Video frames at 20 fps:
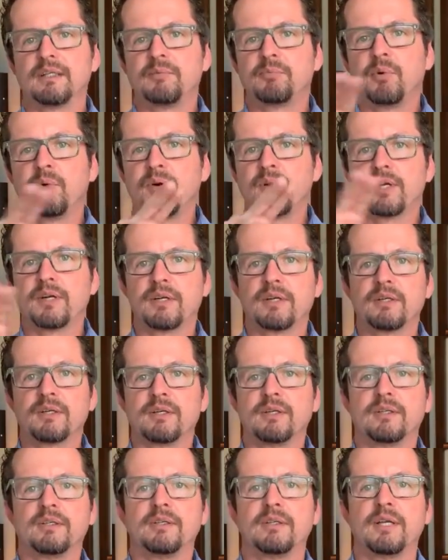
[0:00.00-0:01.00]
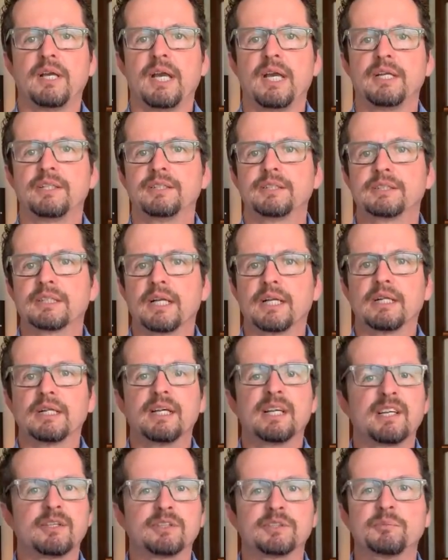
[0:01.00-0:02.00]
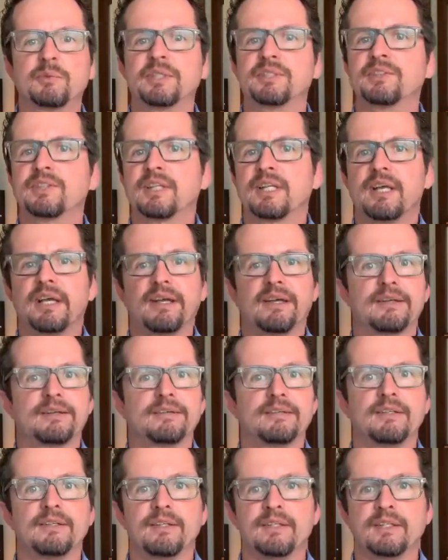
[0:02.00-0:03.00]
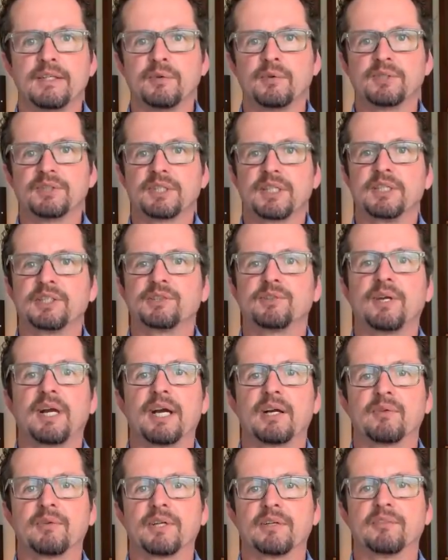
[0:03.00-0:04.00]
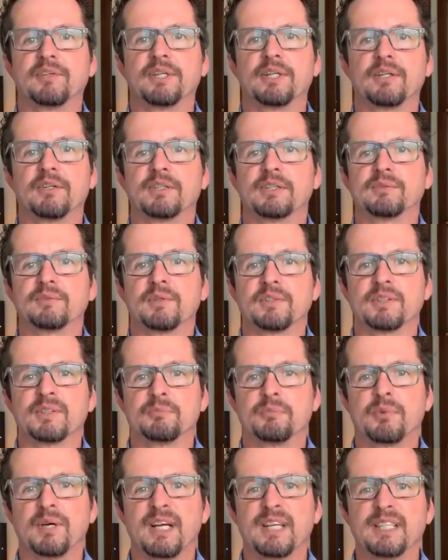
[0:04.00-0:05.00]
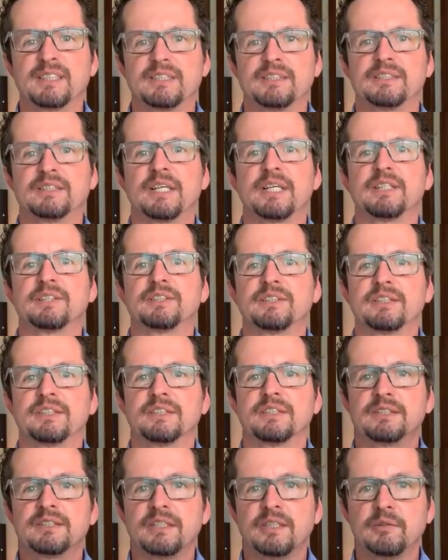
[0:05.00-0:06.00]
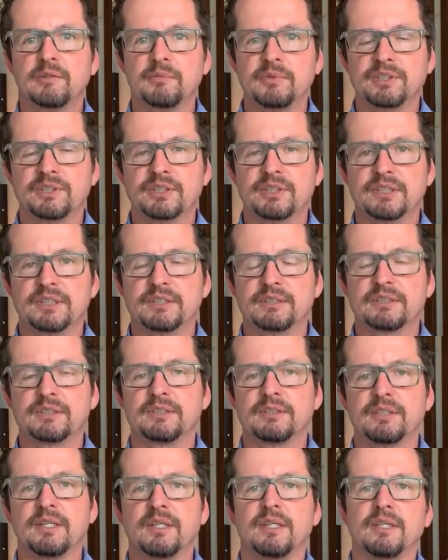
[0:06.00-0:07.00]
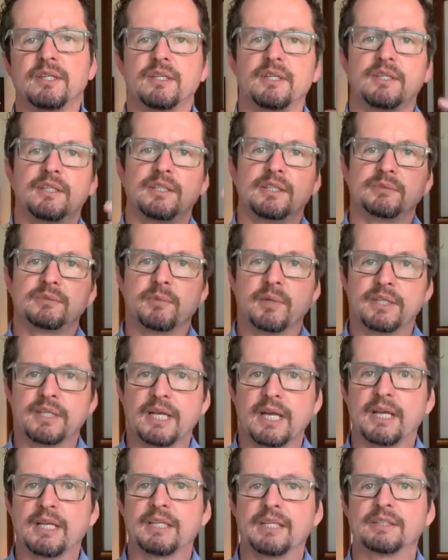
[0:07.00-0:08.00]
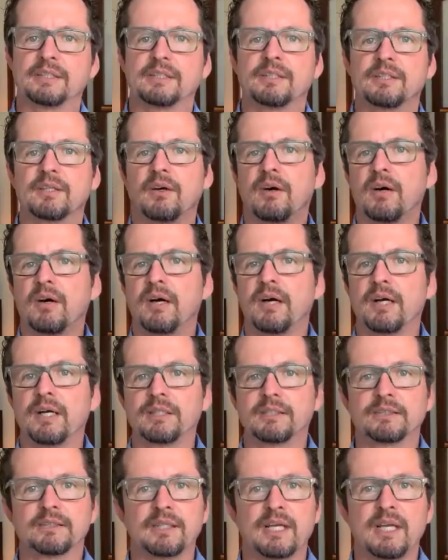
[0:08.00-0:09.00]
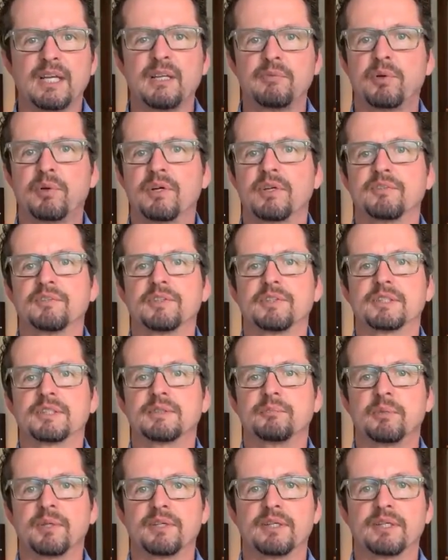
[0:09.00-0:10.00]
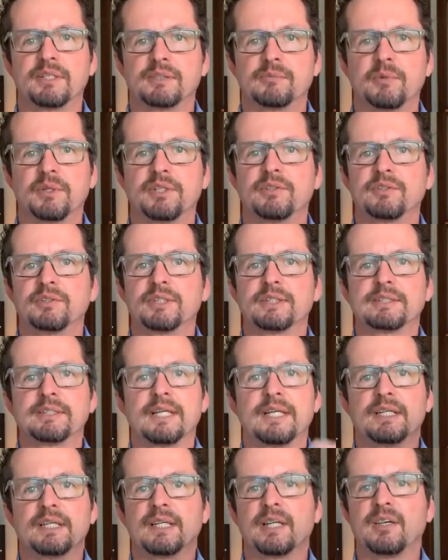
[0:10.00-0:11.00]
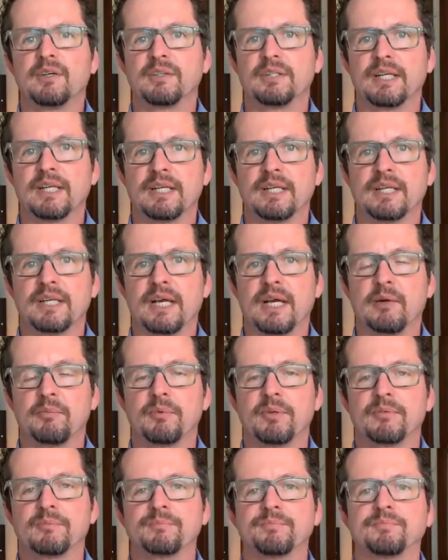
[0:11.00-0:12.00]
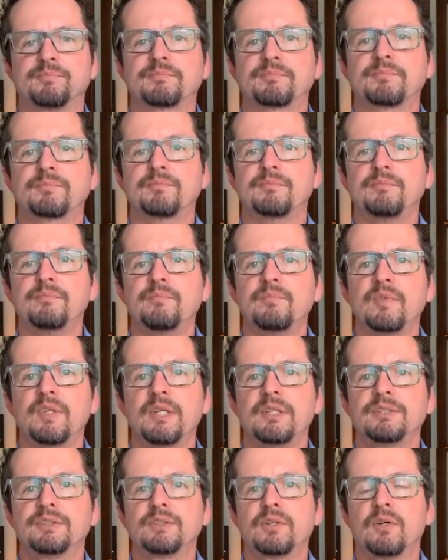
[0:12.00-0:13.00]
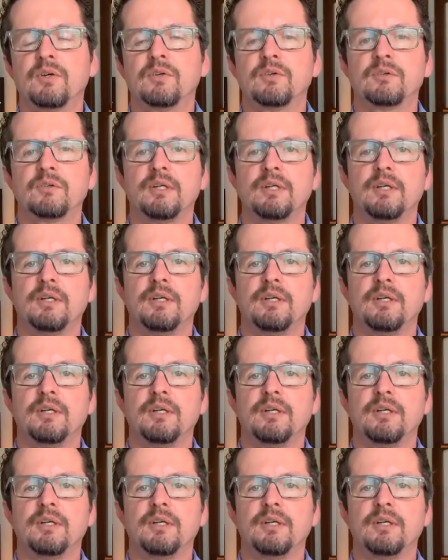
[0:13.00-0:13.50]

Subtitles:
pointer and just kind of let go as best you can. We're just gonna track whatever you notice, whether it's body sensations, images, spontaneous thoughts, any part of your experience, but you're just letting go and letting it happen. So